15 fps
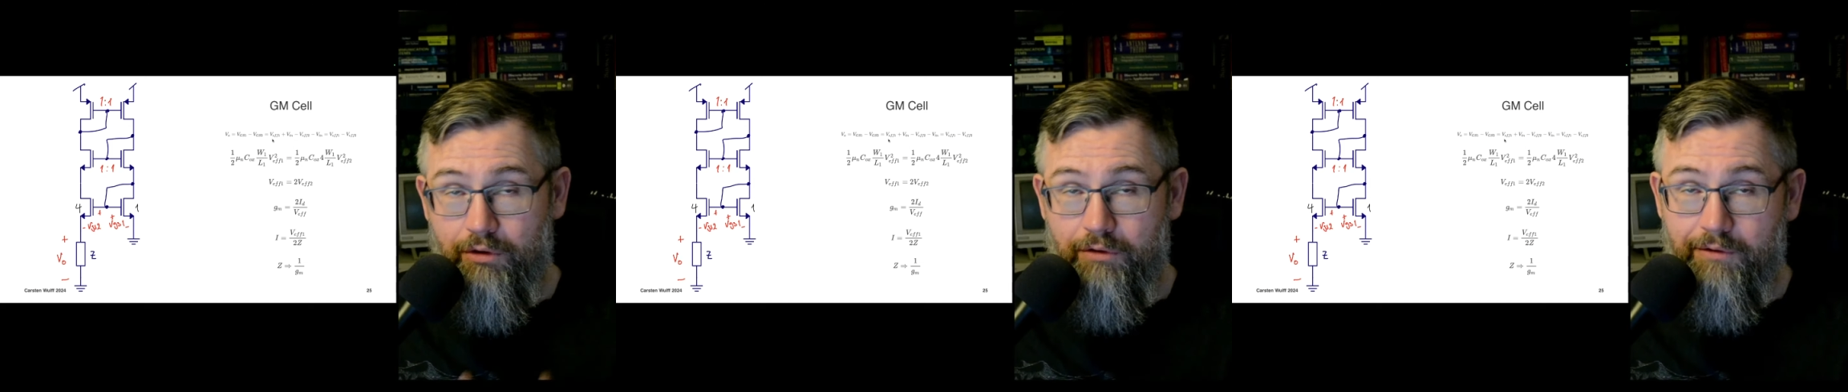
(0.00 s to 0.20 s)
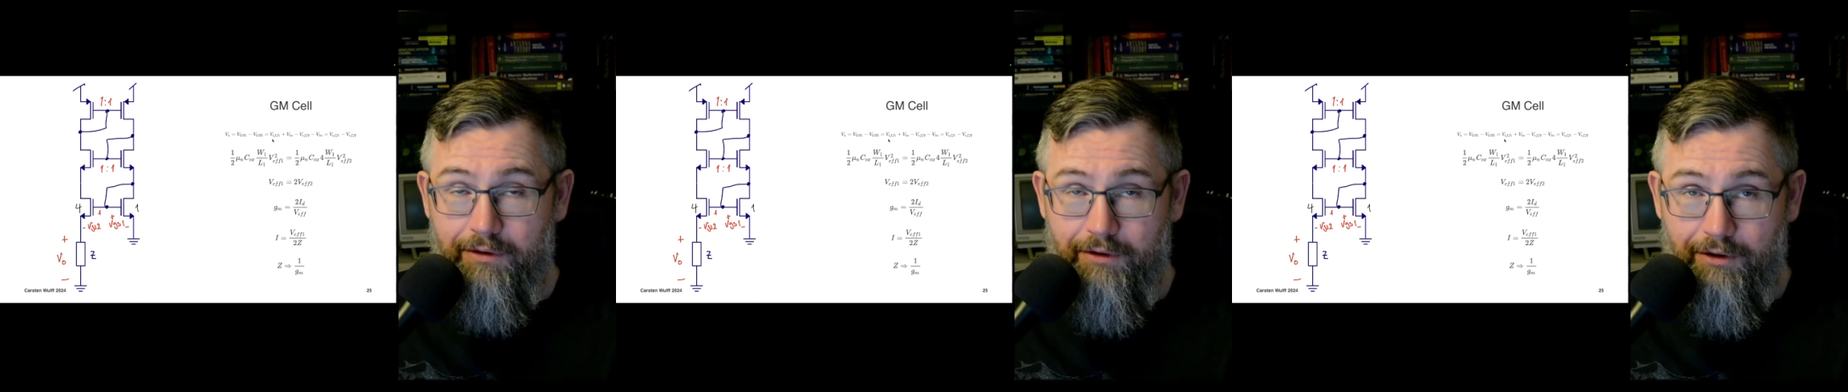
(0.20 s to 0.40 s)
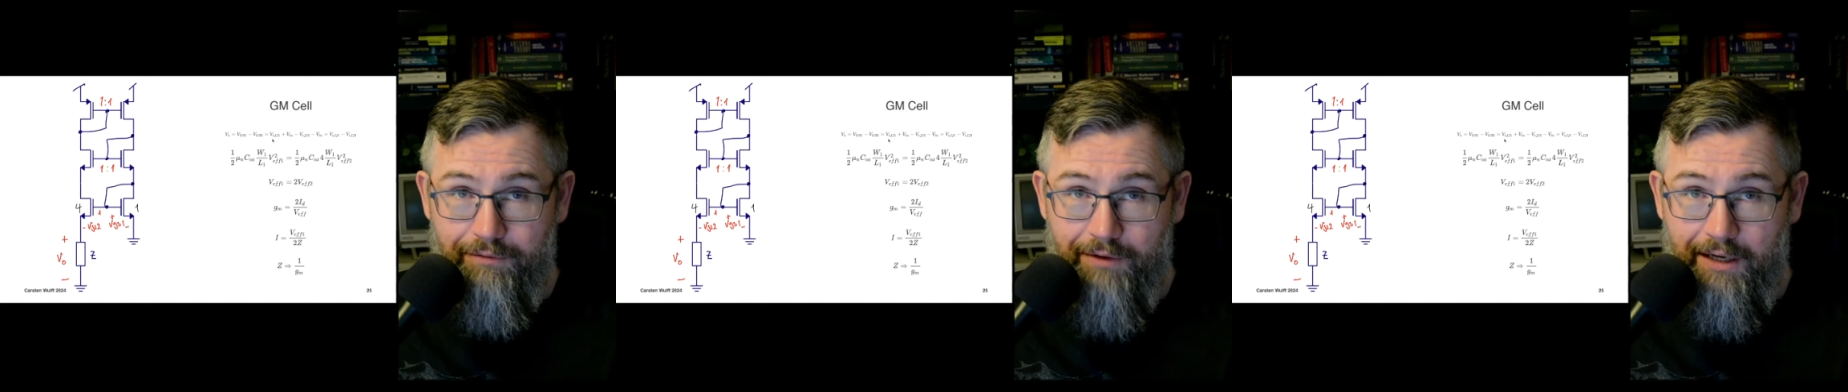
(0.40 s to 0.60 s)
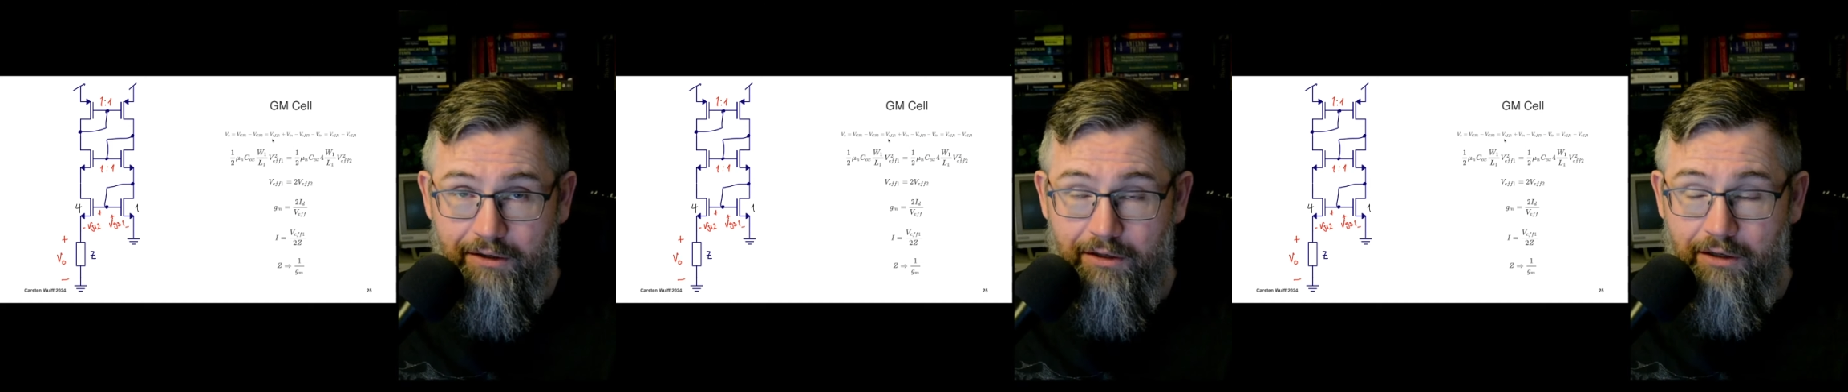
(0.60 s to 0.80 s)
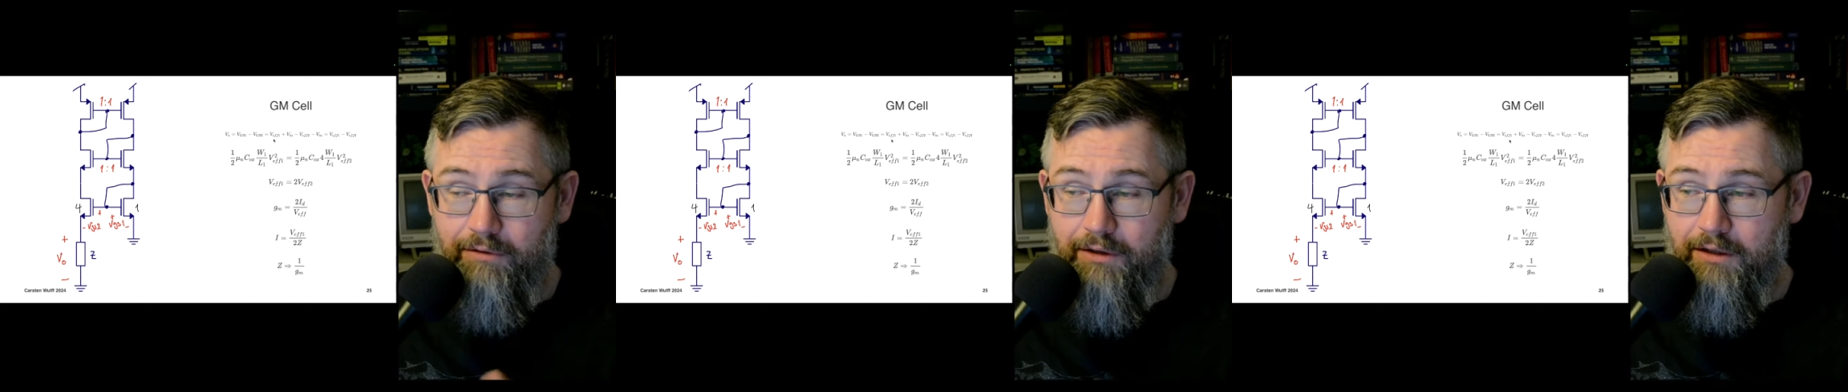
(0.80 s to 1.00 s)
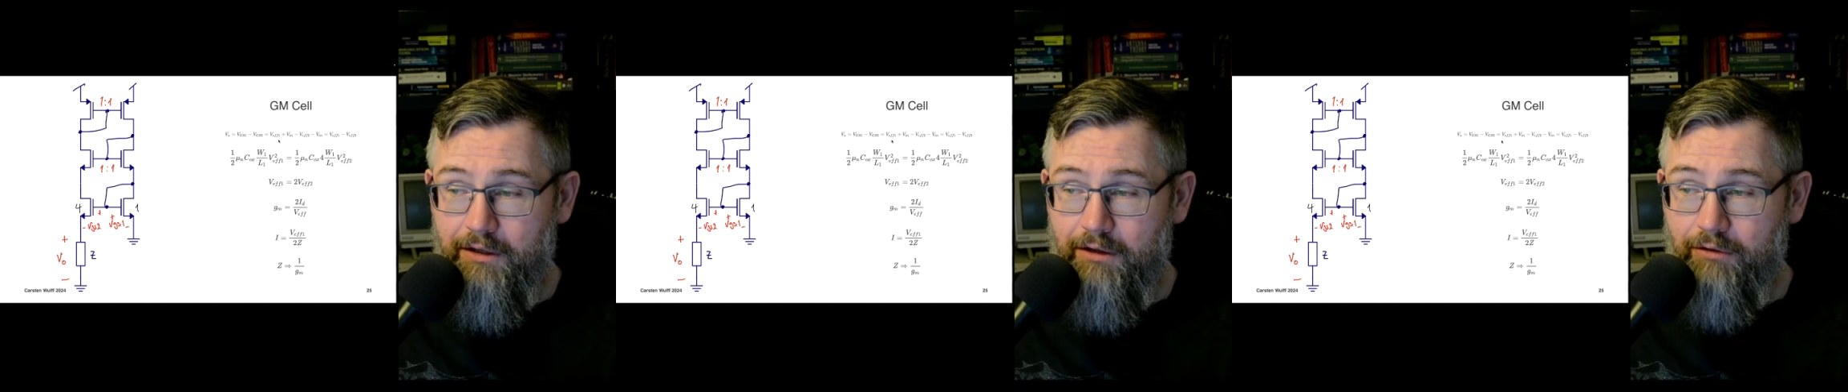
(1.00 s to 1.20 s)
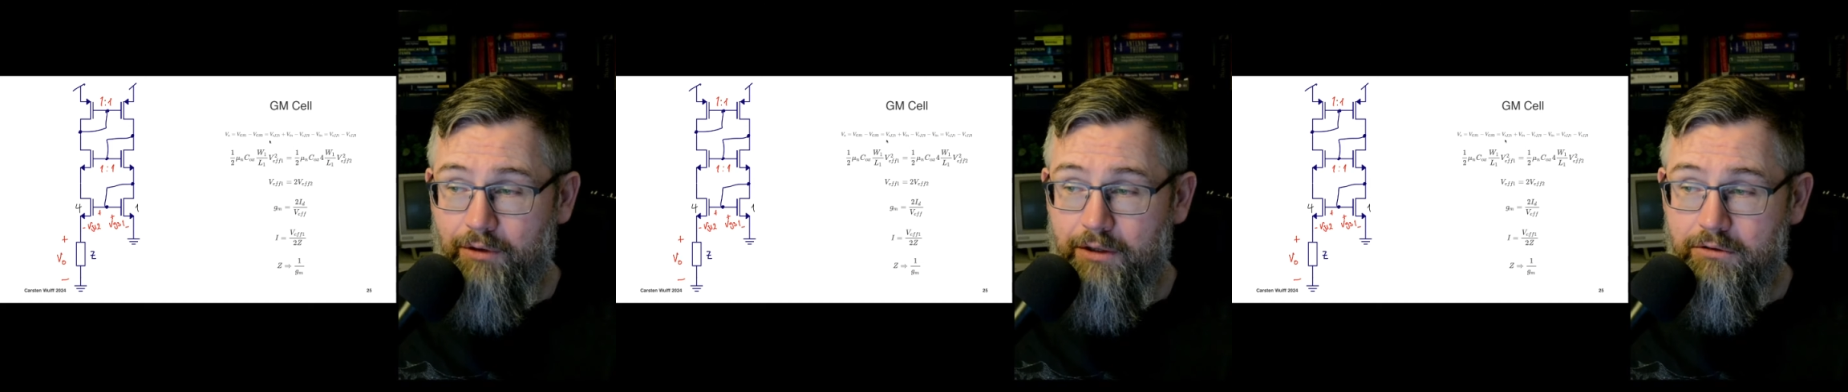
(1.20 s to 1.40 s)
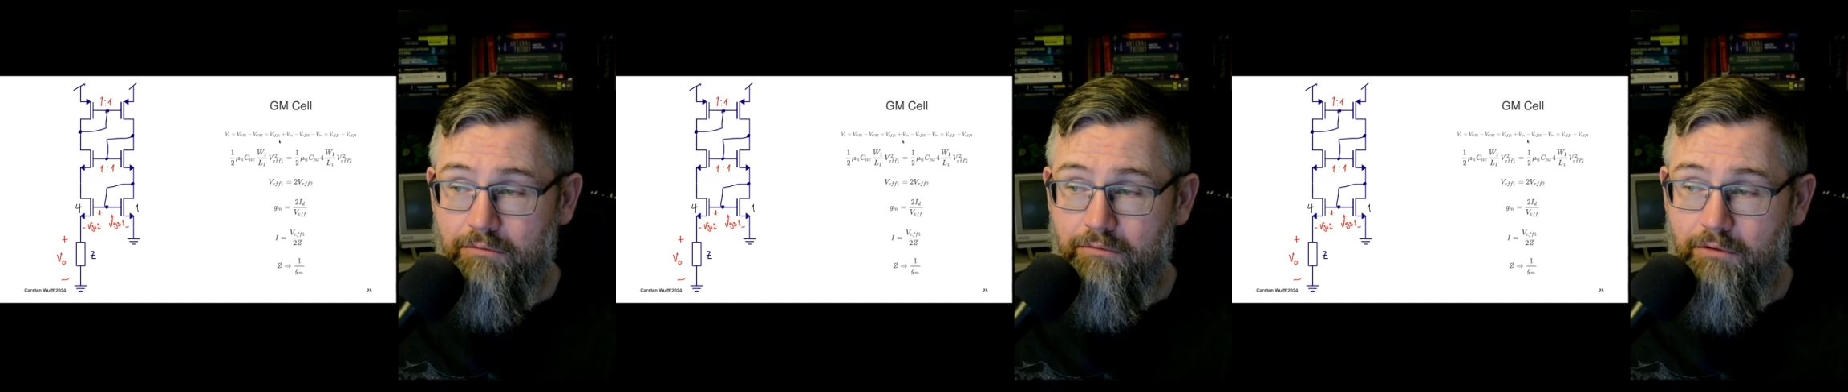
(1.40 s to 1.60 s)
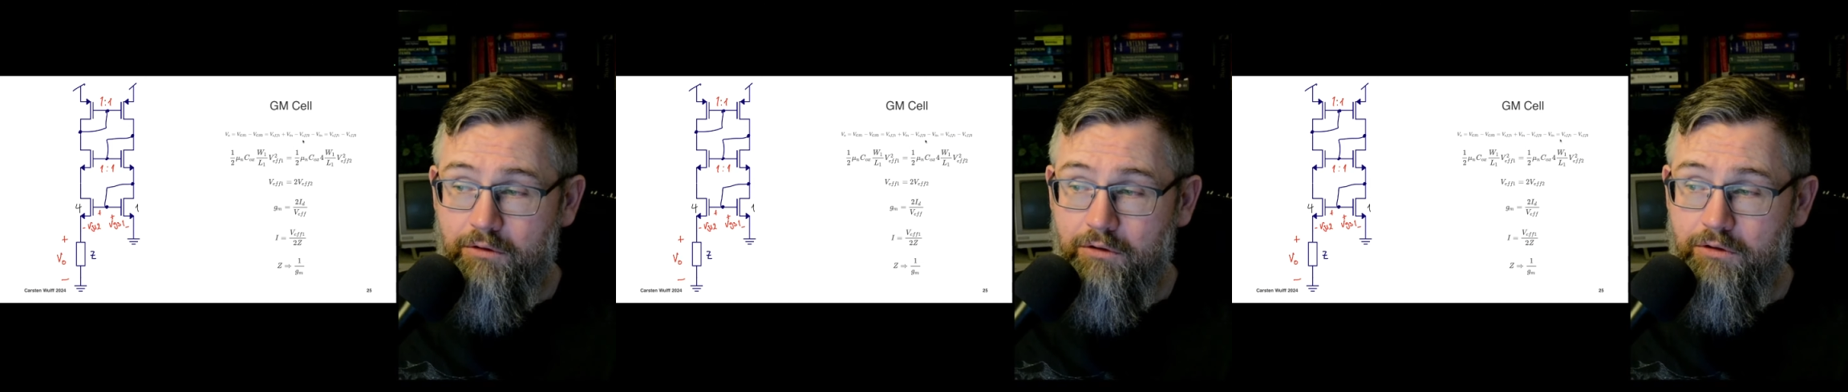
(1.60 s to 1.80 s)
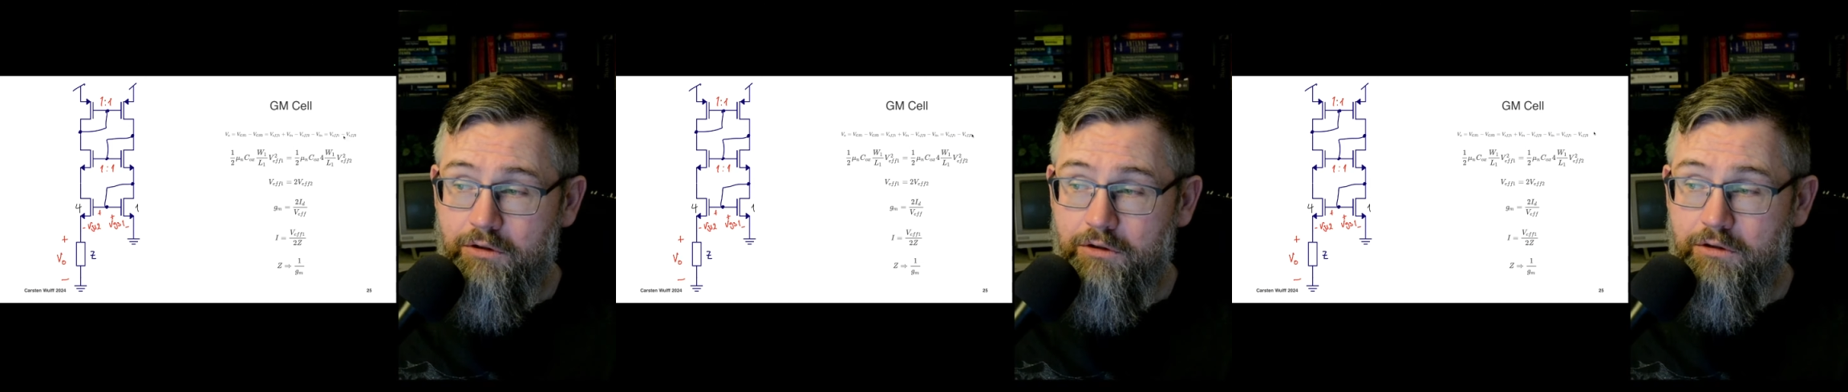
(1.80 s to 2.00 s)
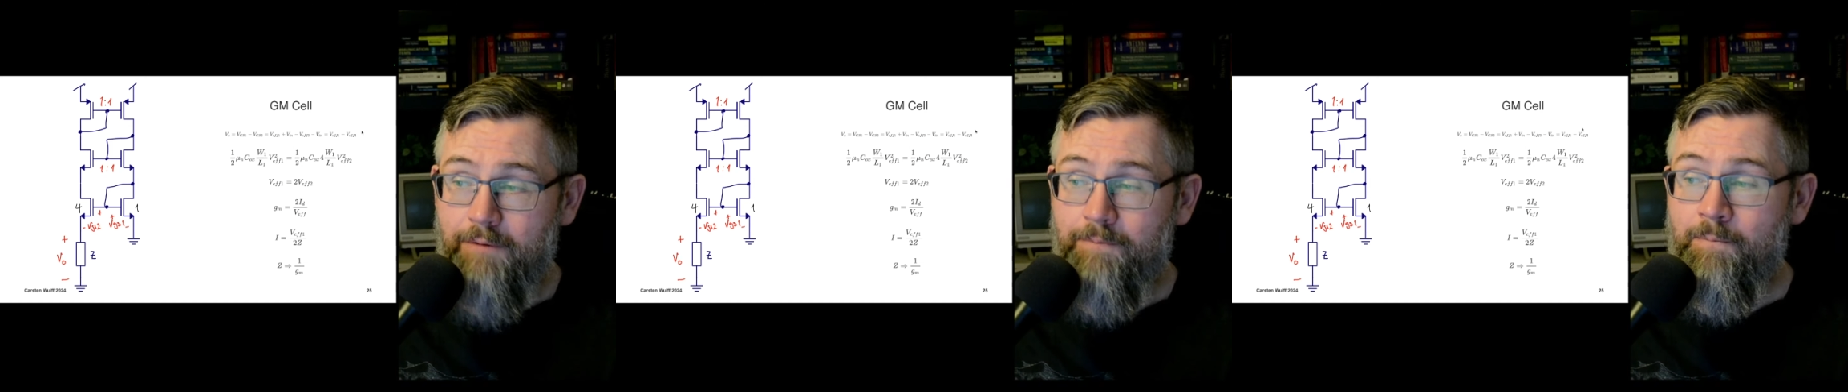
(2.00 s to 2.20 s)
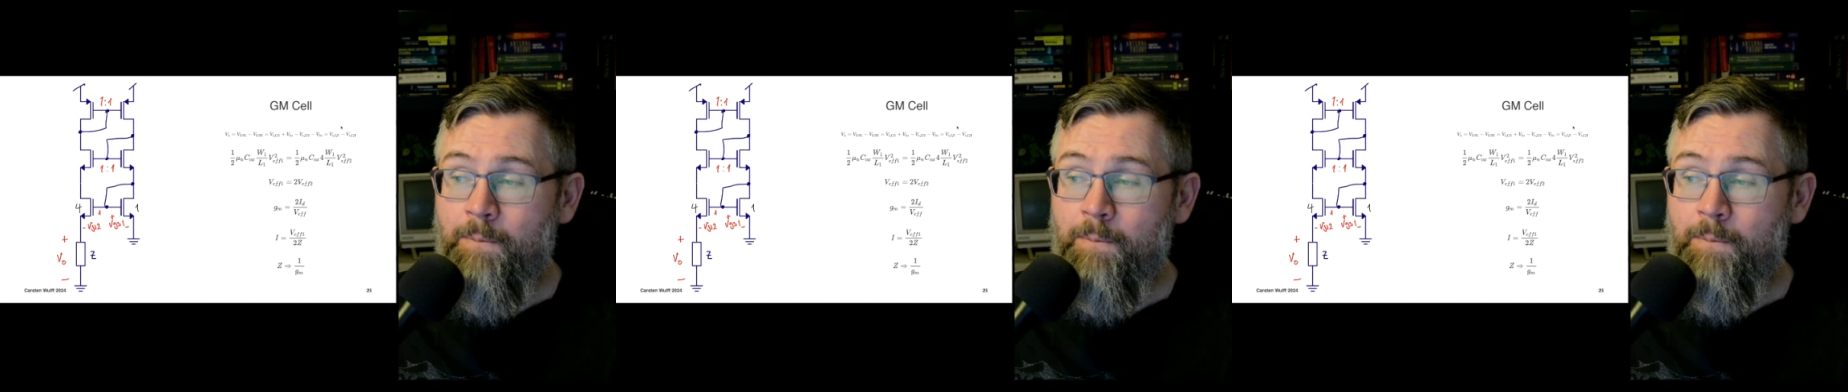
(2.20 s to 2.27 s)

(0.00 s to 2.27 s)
the V effective and the threshold voltages,